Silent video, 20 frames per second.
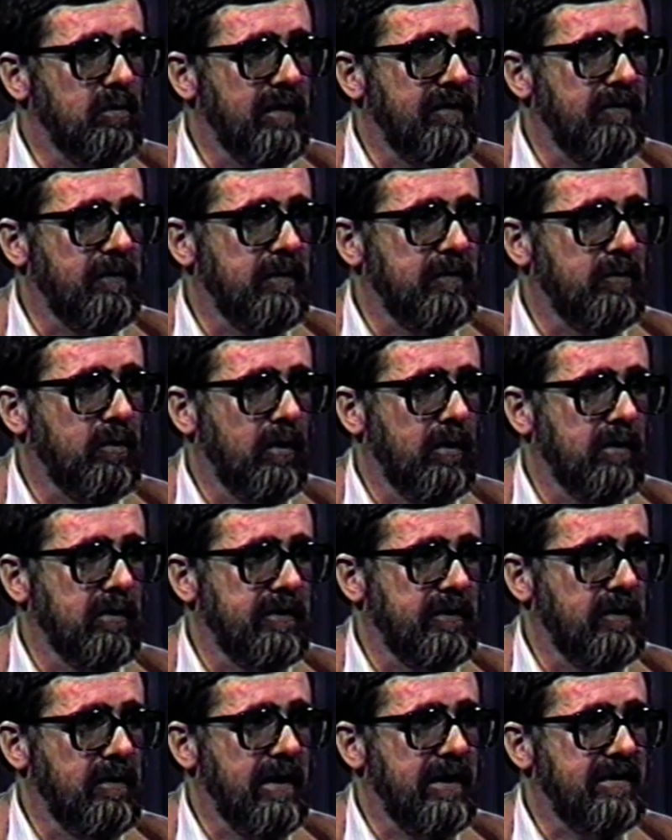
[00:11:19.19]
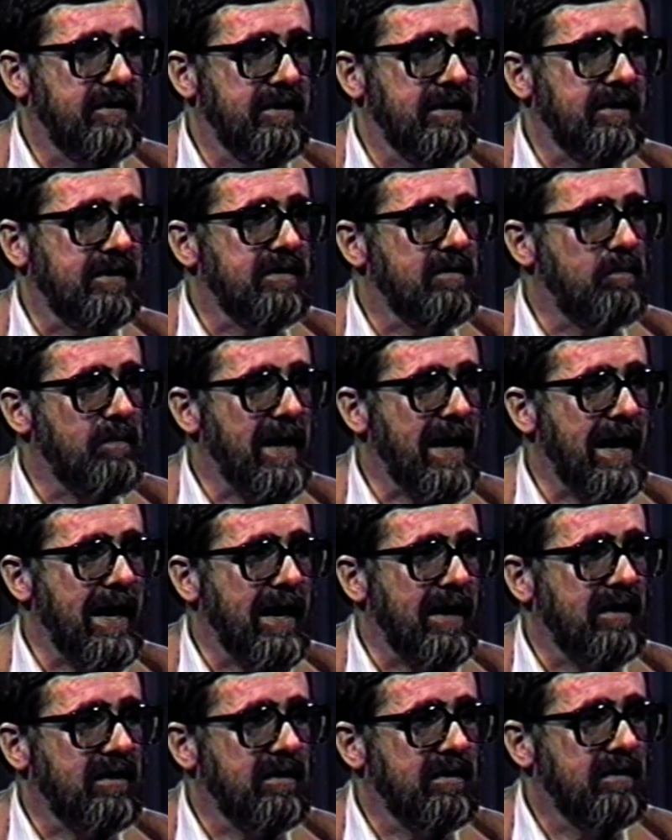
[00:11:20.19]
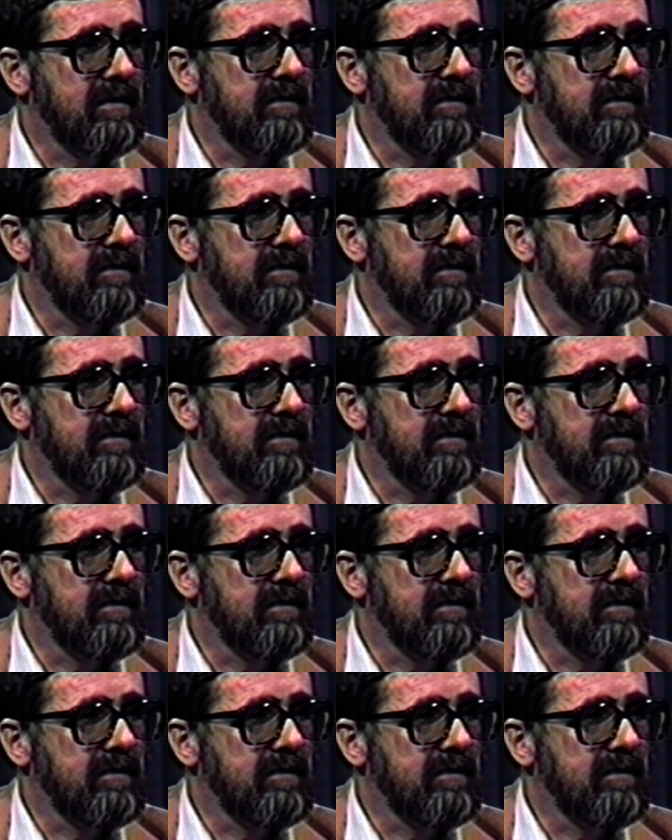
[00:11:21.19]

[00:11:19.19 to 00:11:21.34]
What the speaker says: referred to earlier, I think, the path.